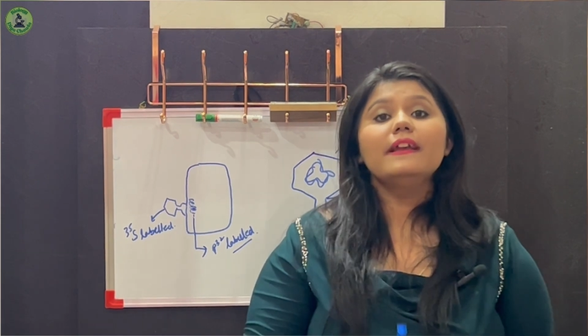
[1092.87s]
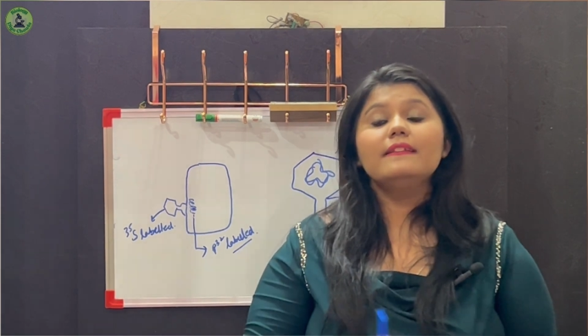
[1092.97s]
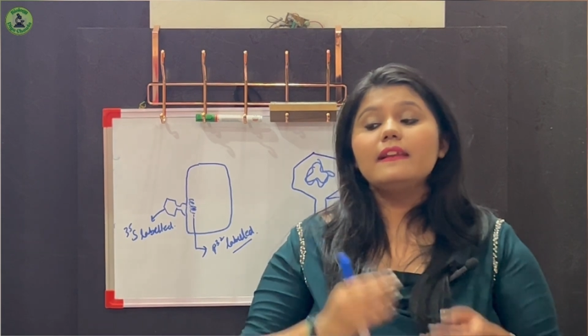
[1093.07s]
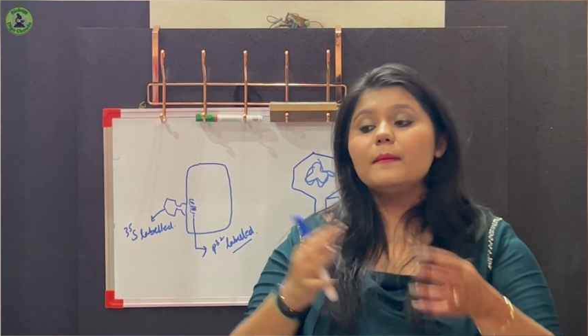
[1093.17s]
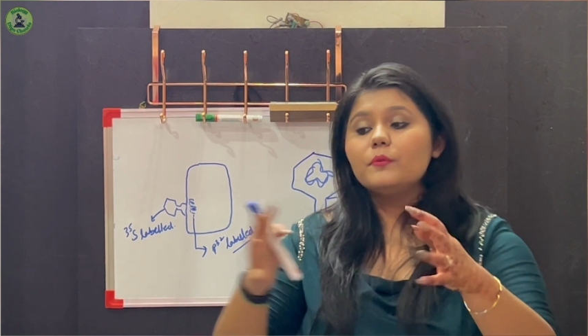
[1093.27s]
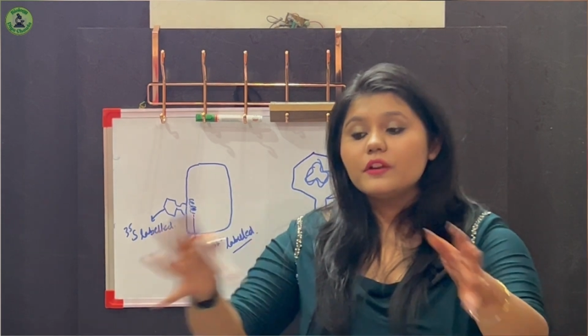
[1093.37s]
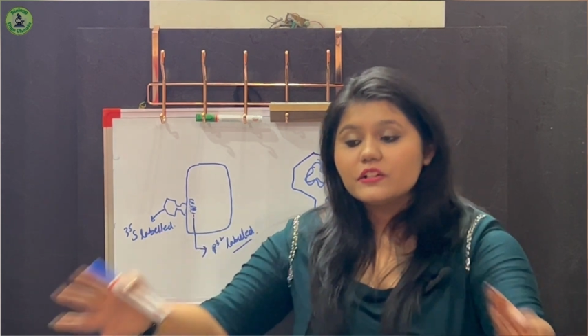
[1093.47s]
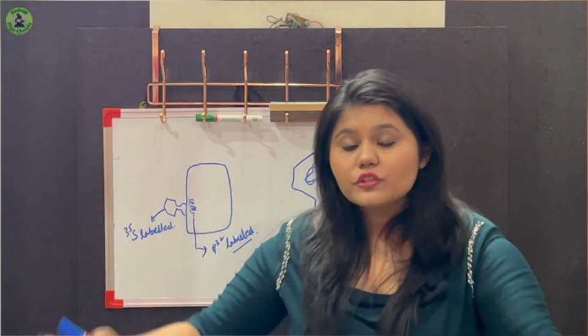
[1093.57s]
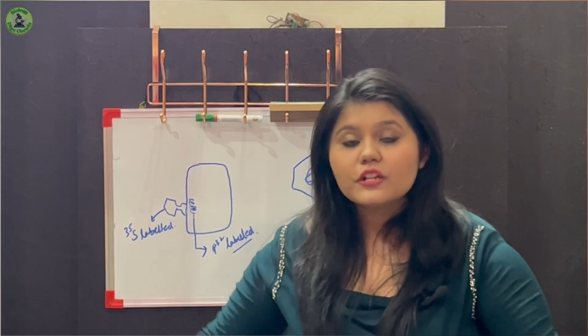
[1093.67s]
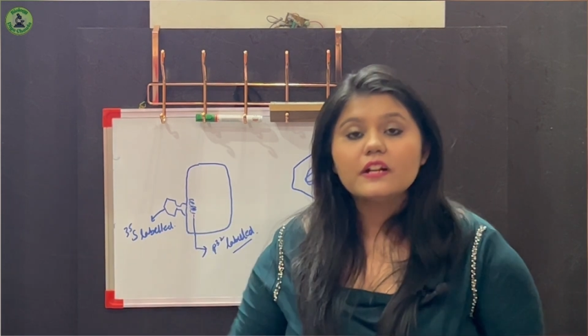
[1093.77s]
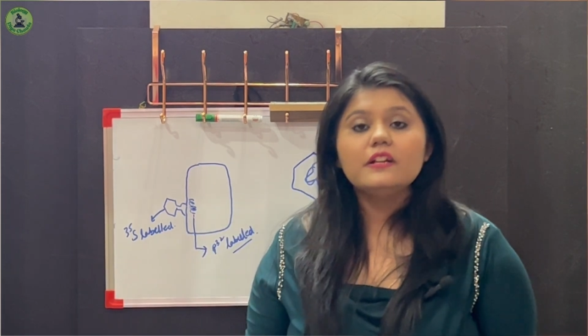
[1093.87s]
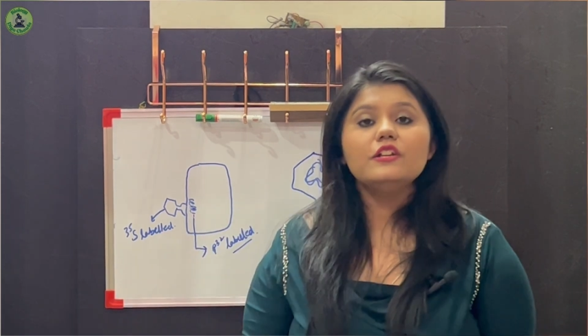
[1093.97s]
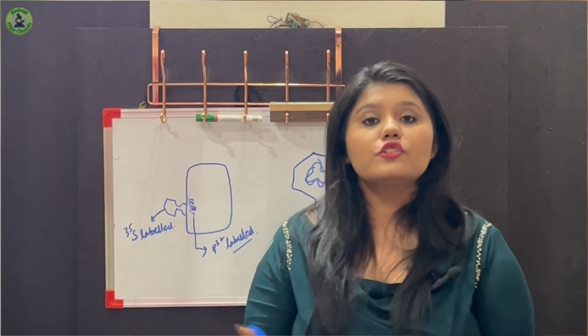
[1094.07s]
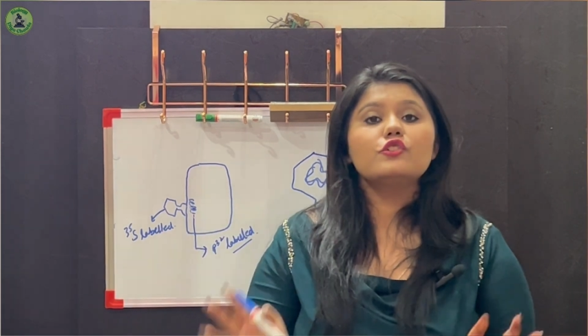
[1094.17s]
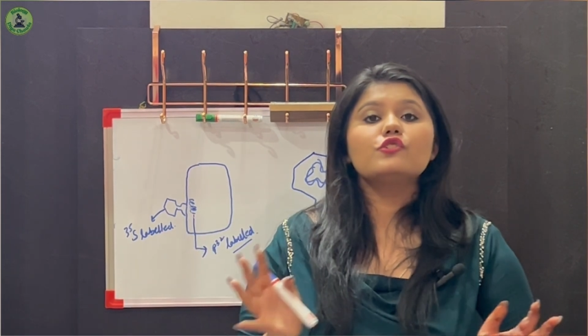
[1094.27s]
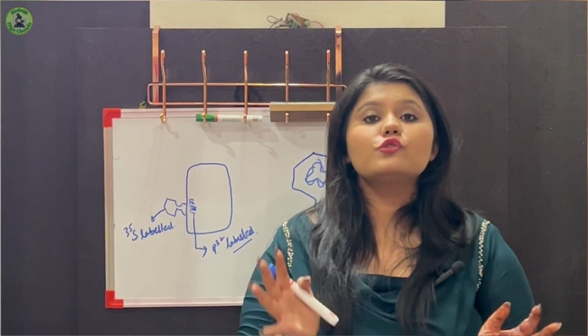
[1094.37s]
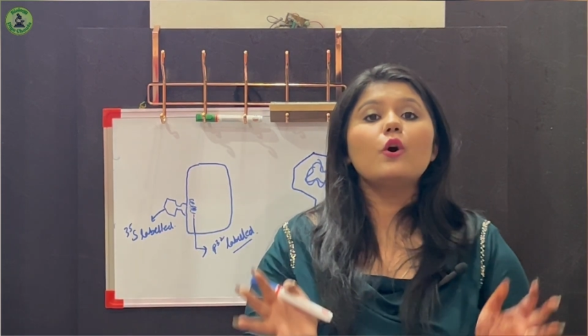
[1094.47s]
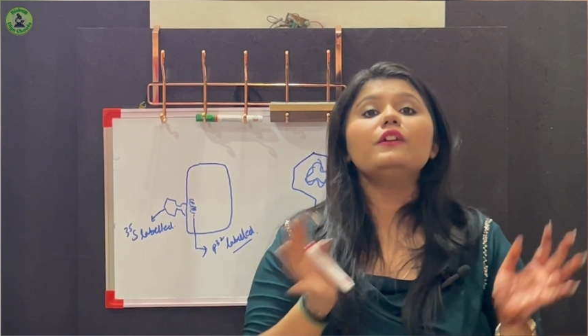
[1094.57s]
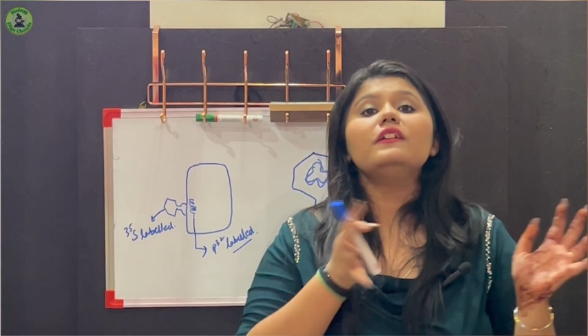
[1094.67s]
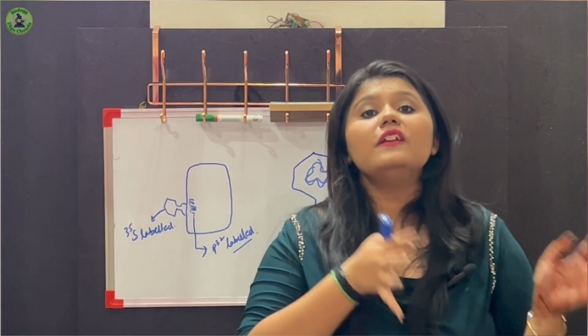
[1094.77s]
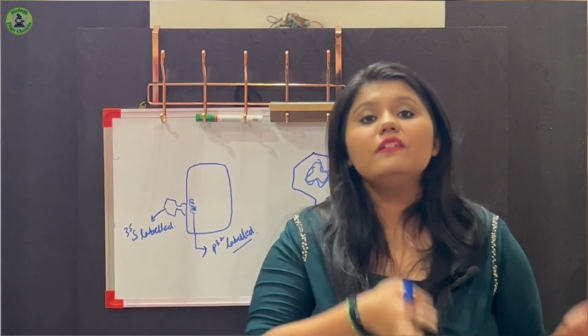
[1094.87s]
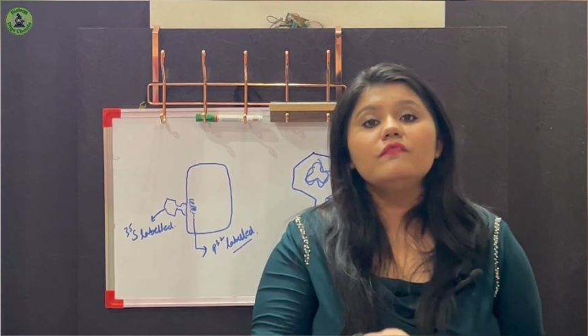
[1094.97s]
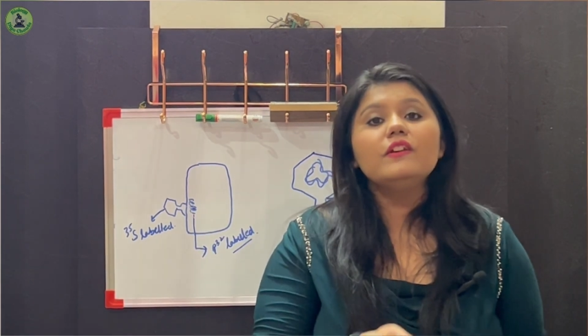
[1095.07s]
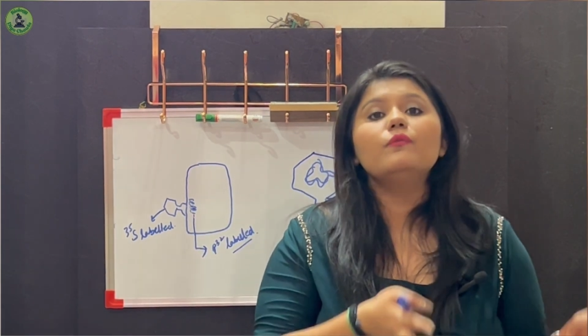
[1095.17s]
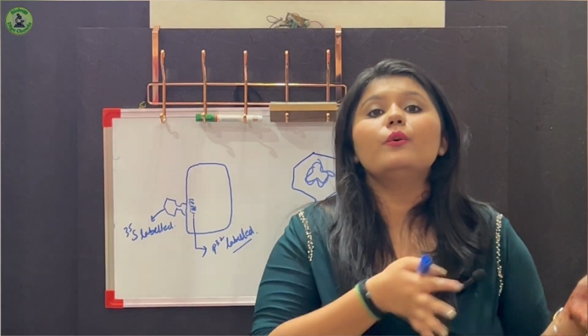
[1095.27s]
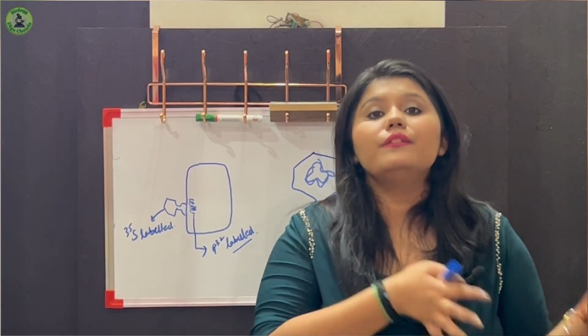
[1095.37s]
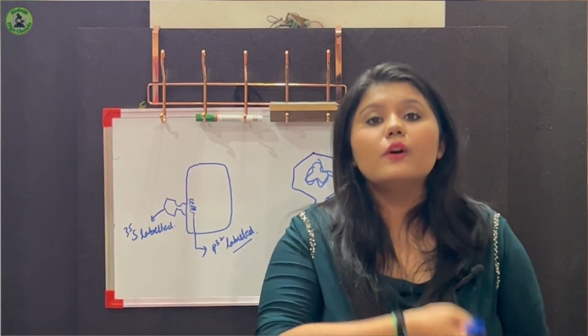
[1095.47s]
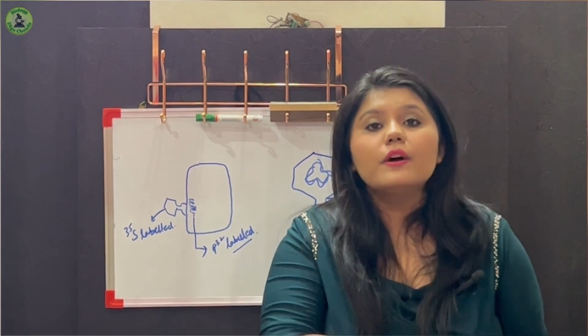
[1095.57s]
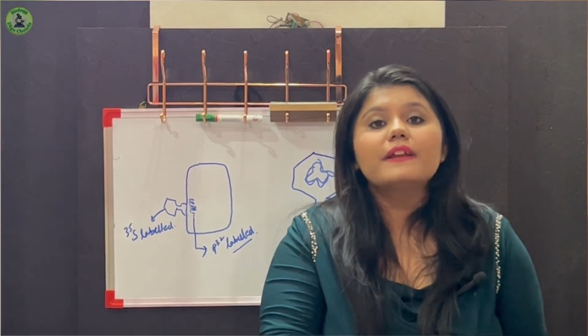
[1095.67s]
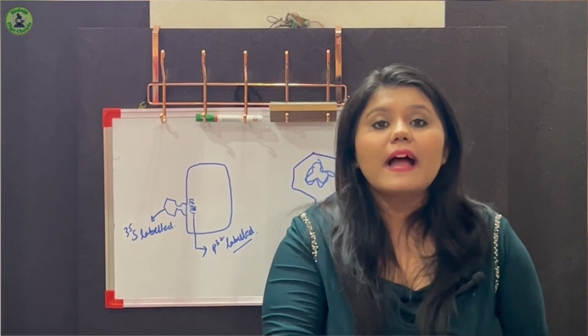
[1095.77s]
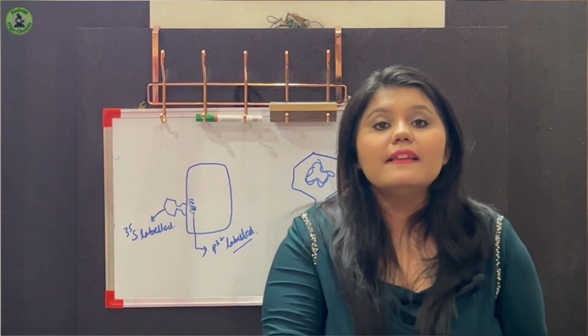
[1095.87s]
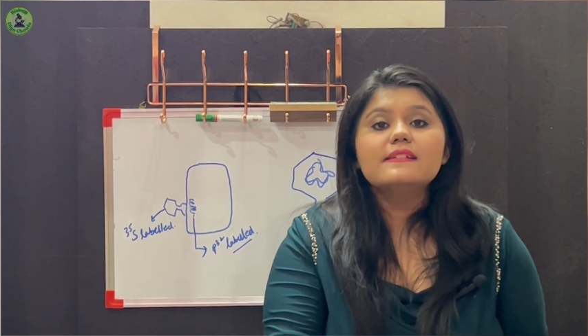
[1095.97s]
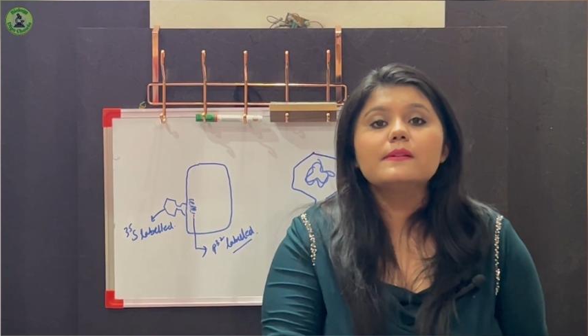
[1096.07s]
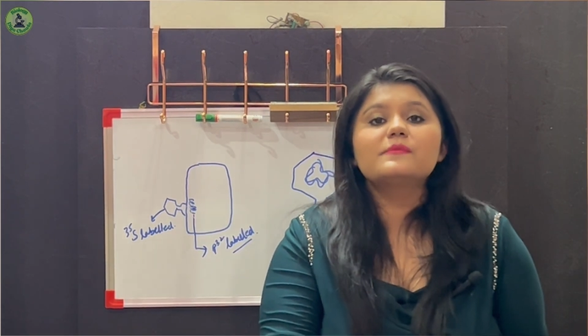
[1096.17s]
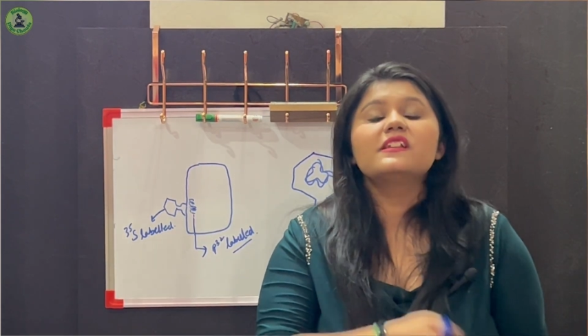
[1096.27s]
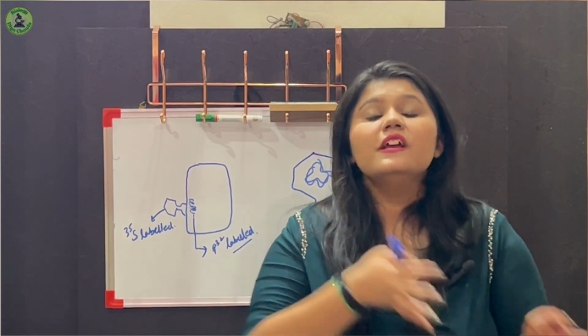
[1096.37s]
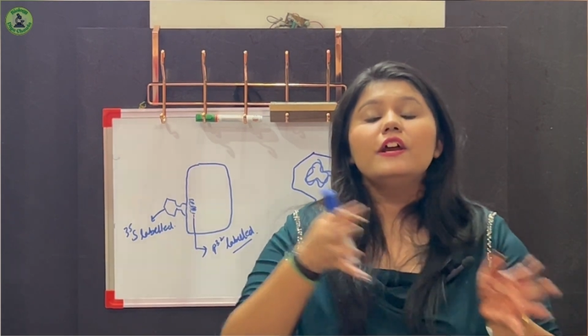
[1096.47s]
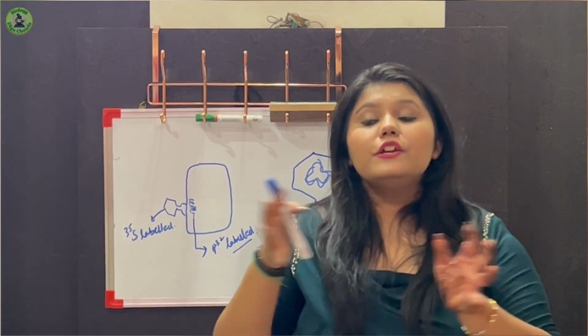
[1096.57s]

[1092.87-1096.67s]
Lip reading: in the laboratory conditions, not in vivo, in the organisms.